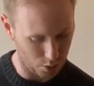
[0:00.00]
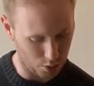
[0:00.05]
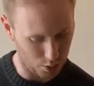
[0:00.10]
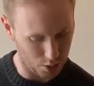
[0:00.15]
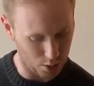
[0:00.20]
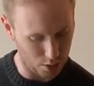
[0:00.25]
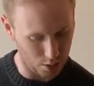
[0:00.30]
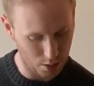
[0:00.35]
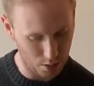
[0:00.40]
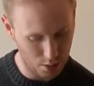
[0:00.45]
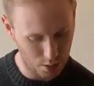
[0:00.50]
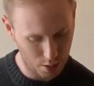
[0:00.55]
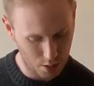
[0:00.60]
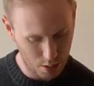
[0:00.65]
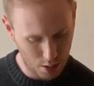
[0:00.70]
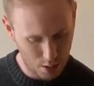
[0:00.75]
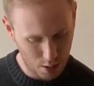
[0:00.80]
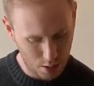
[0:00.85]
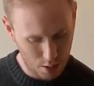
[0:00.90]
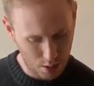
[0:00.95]
hood.
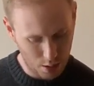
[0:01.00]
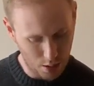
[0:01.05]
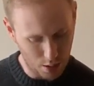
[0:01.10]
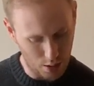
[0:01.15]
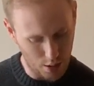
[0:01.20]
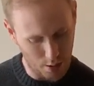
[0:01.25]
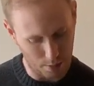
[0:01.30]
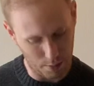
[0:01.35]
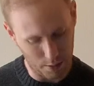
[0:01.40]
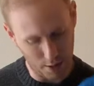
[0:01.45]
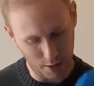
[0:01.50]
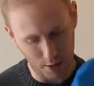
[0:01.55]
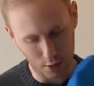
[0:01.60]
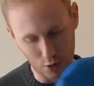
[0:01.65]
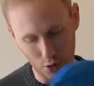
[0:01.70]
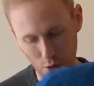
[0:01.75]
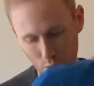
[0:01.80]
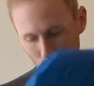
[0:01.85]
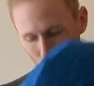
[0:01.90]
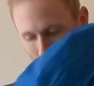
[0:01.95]
They
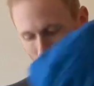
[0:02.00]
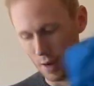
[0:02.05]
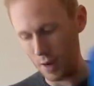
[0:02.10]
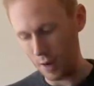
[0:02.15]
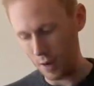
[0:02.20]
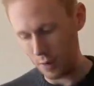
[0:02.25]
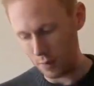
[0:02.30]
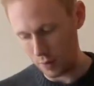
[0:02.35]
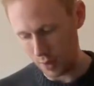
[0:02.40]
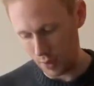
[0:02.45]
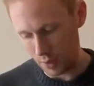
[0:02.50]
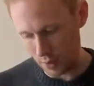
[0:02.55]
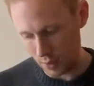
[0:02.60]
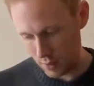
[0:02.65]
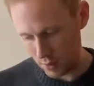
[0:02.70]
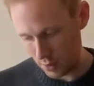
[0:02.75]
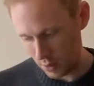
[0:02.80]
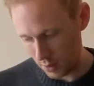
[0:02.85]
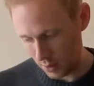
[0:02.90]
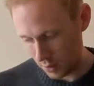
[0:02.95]
don't have
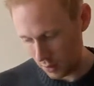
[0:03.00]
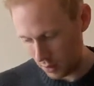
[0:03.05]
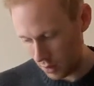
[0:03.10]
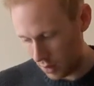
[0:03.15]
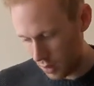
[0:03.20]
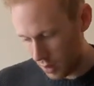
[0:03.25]
anything